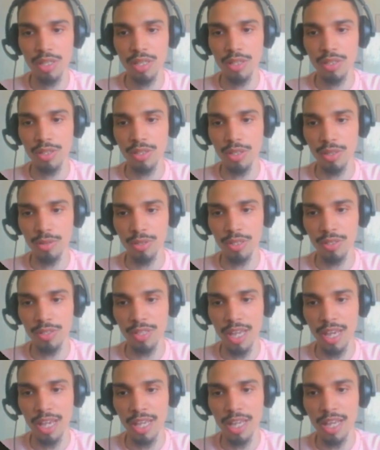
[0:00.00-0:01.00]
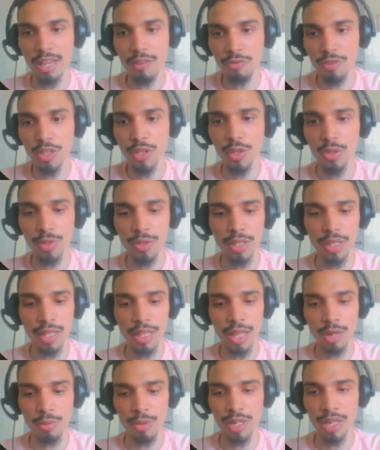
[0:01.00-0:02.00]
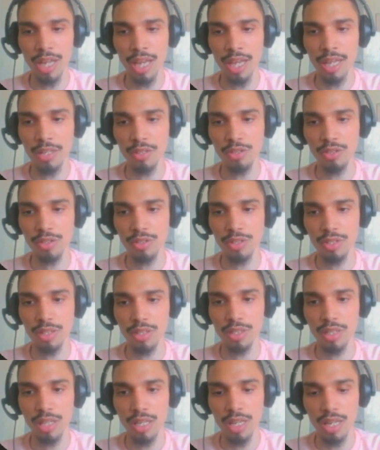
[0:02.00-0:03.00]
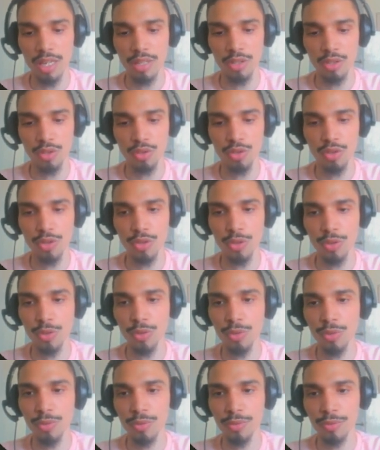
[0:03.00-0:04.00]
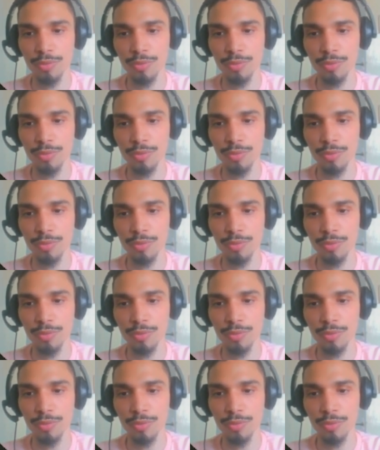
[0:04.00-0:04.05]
So let's say if include lowercase is true,